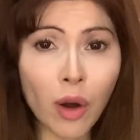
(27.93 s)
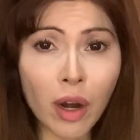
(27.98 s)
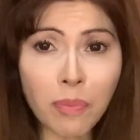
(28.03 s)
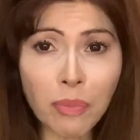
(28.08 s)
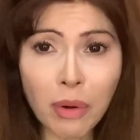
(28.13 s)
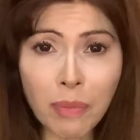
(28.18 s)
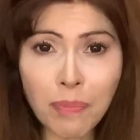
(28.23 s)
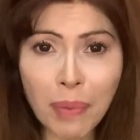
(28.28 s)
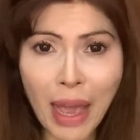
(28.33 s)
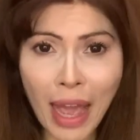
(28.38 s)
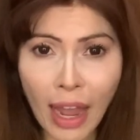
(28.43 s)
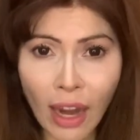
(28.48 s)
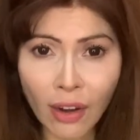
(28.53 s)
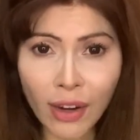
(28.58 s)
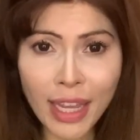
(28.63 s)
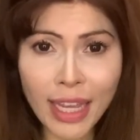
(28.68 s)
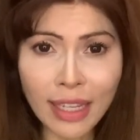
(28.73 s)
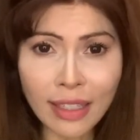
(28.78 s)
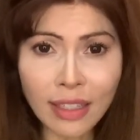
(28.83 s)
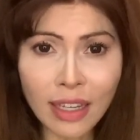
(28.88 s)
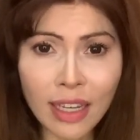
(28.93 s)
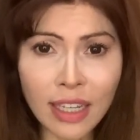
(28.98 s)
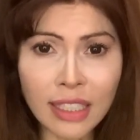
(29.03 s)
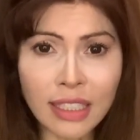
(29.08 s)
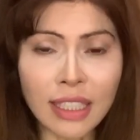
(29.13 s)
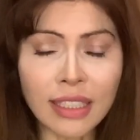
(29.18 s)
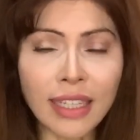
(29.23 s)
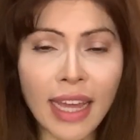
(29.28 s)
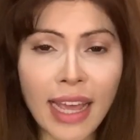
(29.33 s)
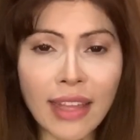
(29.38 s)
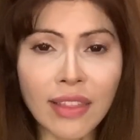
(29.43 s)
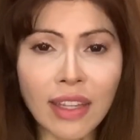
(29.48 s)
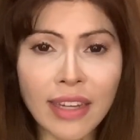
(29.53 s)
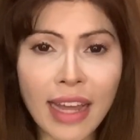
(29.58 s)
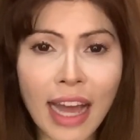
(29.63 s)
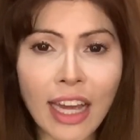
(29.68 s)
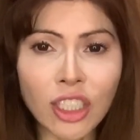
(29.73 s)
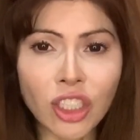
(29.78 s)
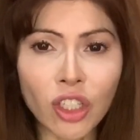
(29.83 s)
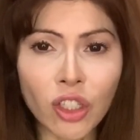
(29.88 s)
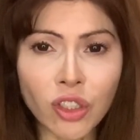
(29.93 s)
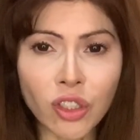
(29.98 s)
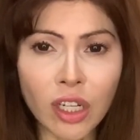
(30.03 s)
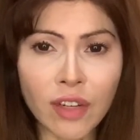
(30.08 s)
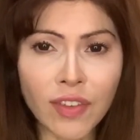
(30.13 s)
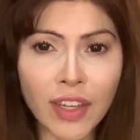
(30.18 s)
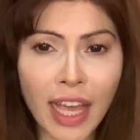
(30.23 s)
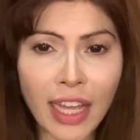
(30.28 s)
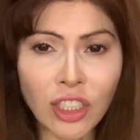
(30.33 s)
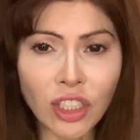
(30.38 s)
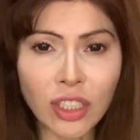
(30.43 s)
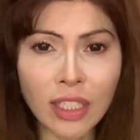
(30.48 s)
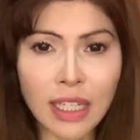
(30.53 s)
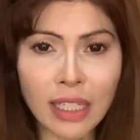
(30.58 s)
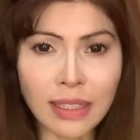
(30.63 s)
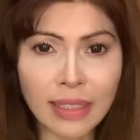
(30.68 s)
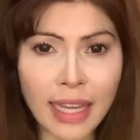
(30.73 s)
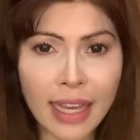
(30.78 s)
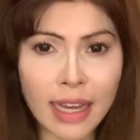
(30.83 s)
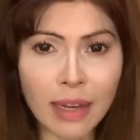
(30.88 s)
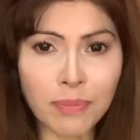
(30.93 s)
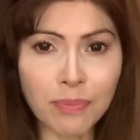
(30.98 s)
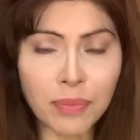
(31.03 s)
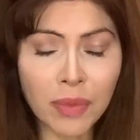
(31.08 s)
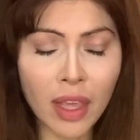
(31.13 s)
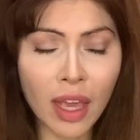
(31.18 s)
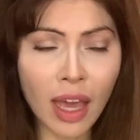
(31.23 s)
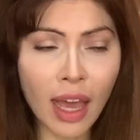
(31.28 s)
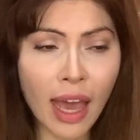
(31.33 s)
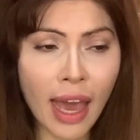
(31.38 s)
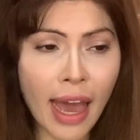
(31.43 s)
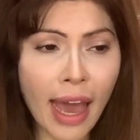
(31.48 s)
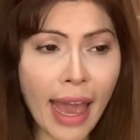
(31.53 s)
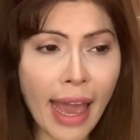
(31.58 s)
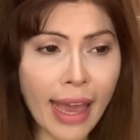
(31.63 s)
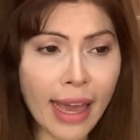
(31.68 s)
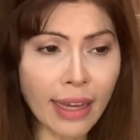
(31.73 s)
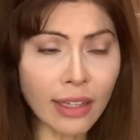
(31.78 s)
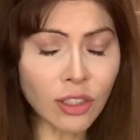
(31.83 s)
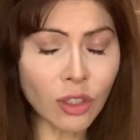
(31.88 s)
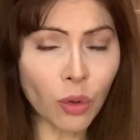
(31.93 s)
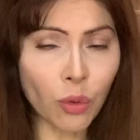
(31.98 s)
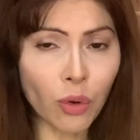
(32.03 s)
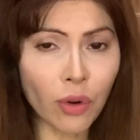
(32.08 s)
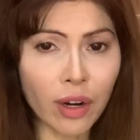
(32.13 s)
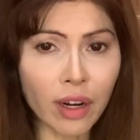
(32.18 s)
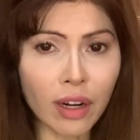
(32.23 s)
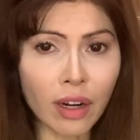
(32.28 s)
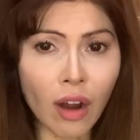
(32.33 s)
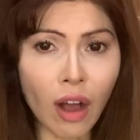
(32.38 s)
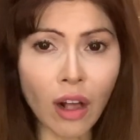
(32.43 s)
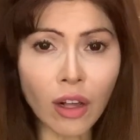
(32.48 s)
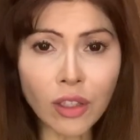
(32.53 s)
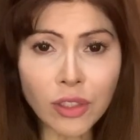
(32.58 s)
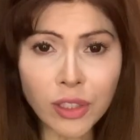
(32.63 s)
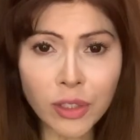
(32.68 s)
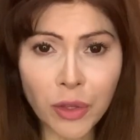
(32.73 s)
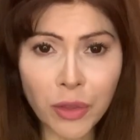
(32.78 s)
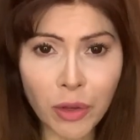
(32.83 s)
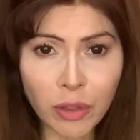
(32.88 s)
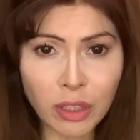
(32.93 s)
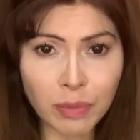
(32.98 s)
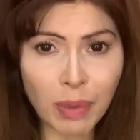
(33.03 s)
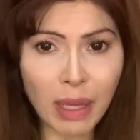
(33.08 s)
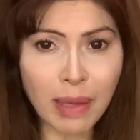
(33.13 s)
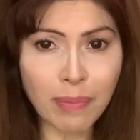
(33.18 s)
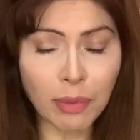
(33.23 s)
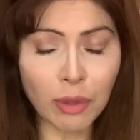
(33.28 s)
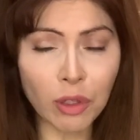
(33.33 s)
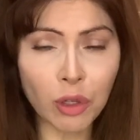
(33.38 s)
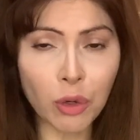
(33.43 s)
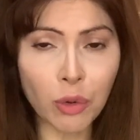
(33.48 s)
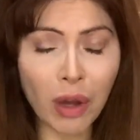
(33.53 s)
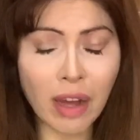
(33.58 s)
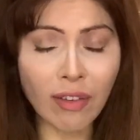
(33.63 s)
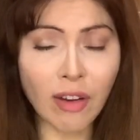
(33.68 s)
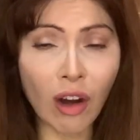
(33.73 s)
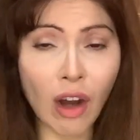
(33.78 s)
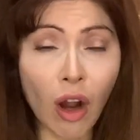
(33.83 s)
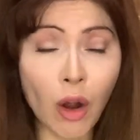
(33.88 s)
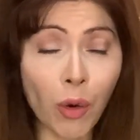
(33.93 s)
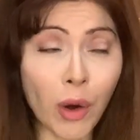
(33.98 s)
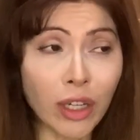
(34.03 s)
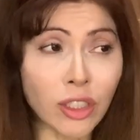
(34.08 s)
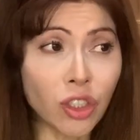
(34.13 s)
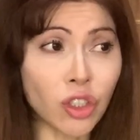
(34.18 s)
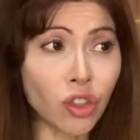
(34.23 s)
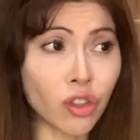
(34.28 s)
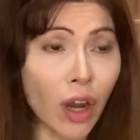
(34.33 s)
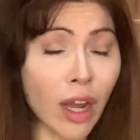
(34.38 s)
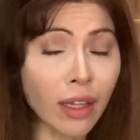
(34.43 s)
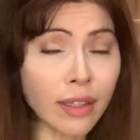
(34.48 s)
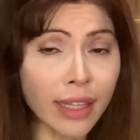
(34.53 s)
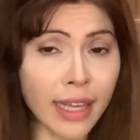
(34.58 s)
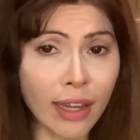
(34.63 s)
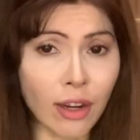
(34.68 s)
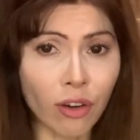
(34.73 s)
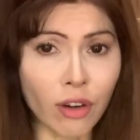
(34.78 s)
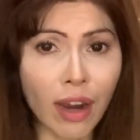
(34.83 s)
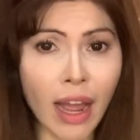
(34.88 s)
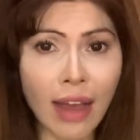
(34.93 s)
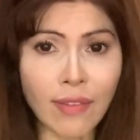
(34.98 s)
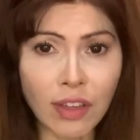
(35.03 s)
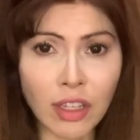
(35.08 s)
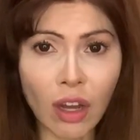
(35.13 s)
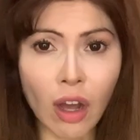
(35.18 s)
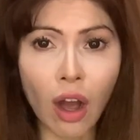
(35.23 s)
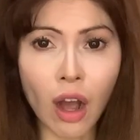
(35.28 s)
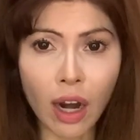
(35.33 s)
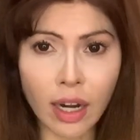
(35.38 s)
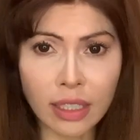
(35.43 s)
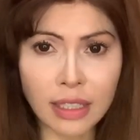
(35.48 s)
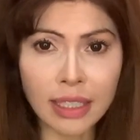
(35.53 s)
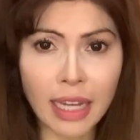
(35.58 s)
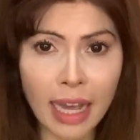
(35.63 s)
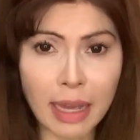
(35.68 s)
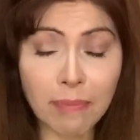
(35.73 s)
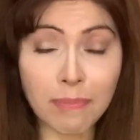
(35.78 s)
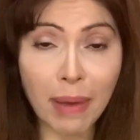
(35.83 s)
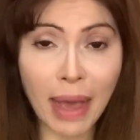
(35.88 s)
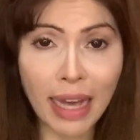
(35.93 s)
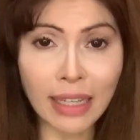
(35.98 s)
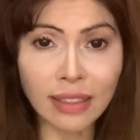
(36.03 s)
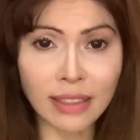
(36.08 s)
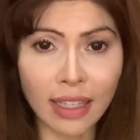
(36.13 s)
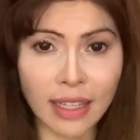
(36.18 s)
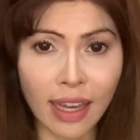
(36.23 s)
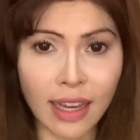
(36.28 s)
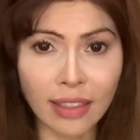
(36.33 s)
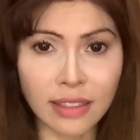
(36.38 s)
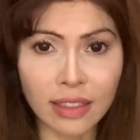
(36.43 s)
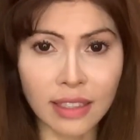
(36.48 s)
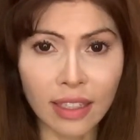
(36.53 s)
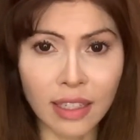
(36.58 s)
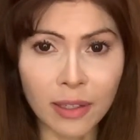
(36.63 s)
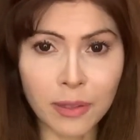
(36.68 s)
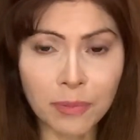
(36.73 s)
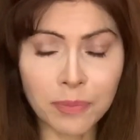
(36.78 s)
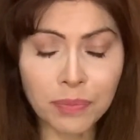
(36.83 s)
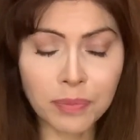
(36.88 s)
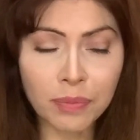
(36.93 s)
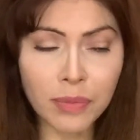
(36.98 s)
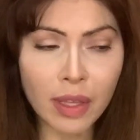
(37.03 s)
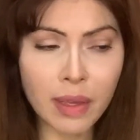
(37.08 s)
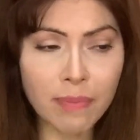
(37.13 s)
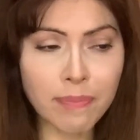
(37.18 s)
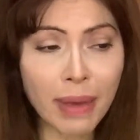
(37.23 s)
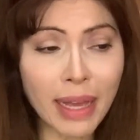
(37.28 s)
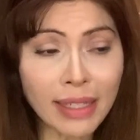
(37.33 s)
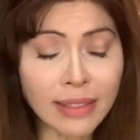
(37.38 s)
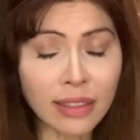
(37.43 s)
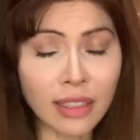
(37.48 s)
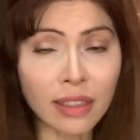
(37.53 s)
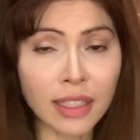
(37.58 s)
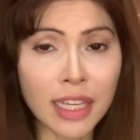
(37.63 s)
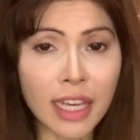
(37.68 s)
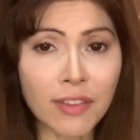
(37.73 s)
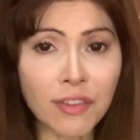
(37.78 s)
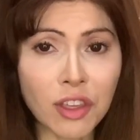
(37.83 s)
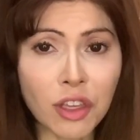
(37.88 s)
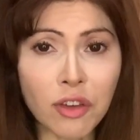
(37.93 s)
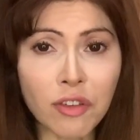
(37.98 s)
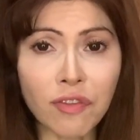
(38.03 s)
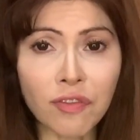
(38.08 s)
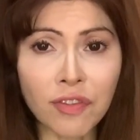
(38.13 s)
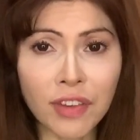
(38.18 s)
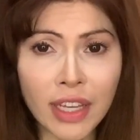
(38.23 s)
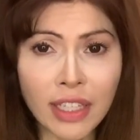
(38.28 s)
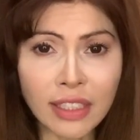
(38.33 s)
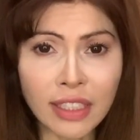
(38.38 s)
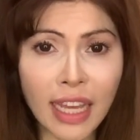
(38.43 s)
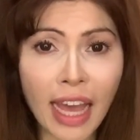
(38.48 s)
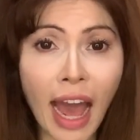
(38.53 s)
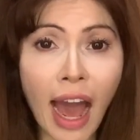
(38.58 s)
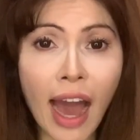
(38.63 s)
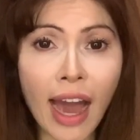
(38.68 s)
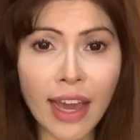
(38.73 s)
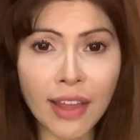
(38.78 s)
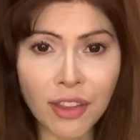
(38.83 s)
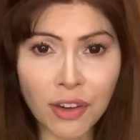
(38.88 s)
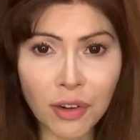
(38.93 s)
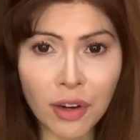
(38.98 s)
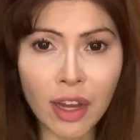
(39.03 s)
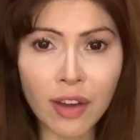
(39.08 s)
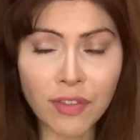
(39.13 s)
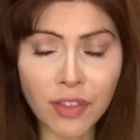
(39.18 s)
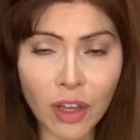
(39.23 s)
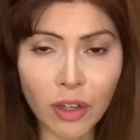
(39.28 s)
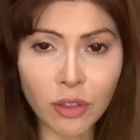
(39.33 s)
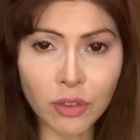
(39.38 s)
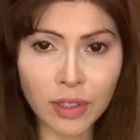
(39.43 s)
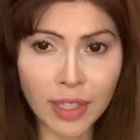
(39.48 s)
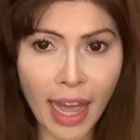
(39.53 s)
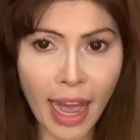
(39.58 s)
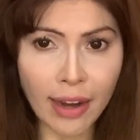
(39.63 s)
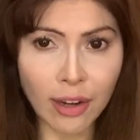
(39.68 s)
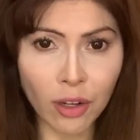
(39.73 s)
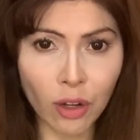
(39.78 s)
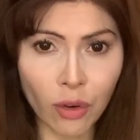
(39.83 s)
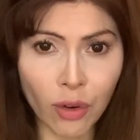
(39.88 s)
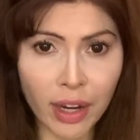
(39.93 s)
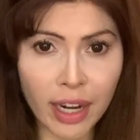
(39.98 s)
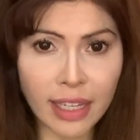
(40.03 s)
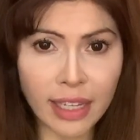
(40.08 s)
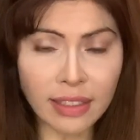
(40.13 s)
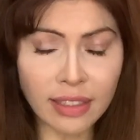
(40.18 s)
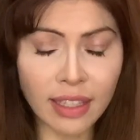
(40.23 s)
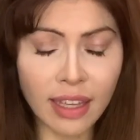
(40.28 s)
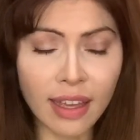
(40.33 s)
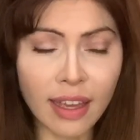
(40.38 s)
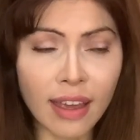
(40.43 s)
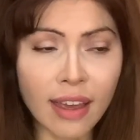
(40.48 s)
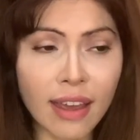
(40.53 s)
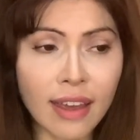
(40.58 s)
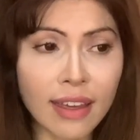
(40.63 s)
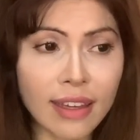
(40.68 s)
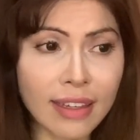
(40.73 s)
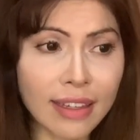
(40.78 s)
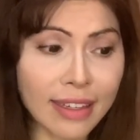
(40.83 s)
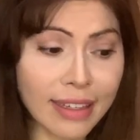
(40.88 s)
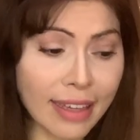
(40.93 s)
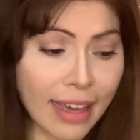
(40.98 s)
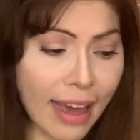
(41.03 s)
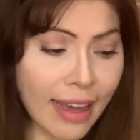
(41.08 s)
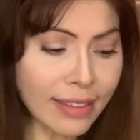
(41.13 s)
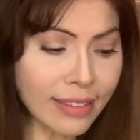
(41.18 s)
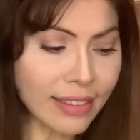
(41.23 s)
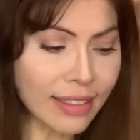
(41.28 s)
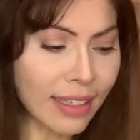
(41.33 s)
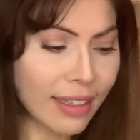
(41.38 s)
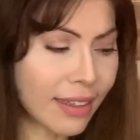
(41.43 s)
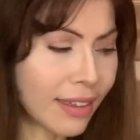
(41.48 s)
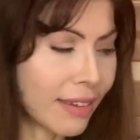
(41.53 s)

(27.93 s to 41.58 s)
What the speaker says: preparing to take the national certification exam, and or also those people who are struggling or having a hard time passing it. Basically, if you fit either of those categories, get